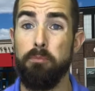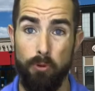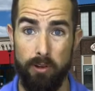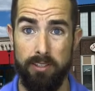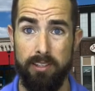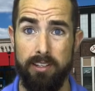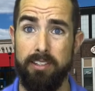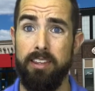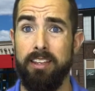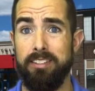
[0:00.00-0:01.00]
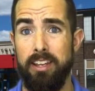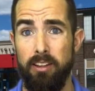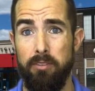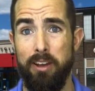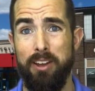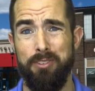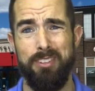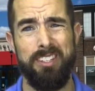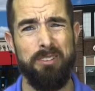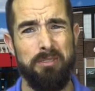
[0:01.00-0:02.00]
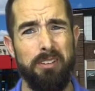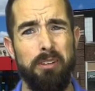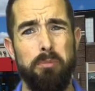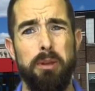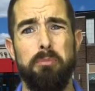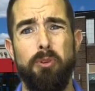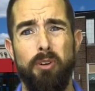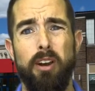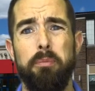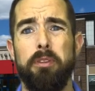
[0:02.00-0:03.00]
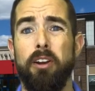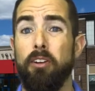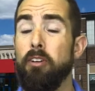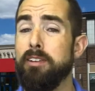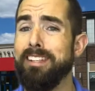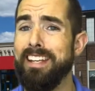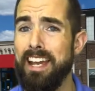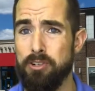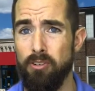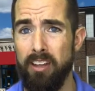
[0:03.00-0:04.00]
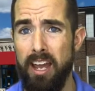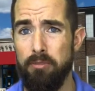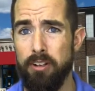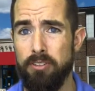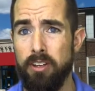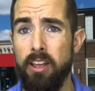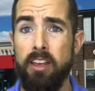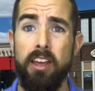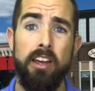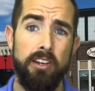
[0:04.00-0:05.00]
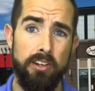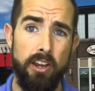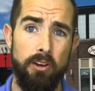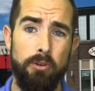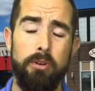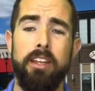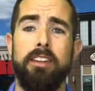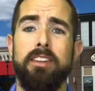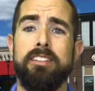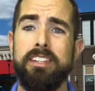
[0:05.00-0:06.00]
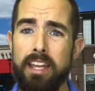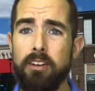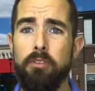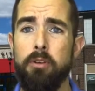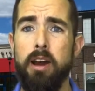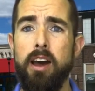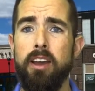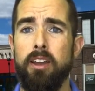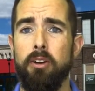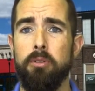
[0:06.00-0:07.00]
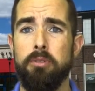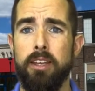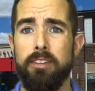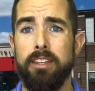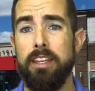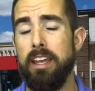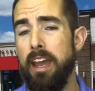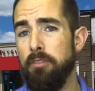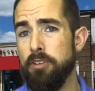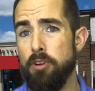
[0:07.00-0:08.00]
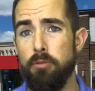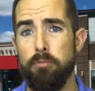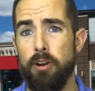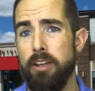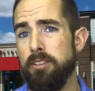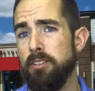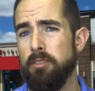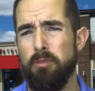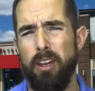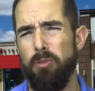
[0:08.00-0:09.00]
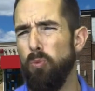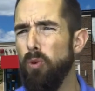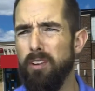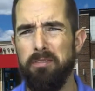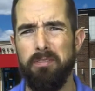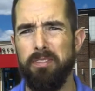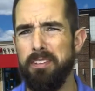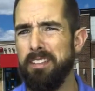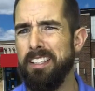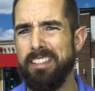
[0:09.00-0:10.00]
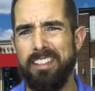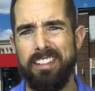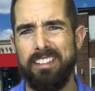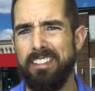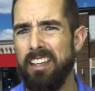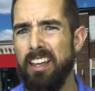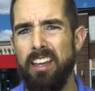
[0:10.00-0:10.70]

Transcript: point six on that scale of one hundred, so it's a little bit more up there across the national average. Know in the state of Ohio that the average home price is around one hundred fifty-six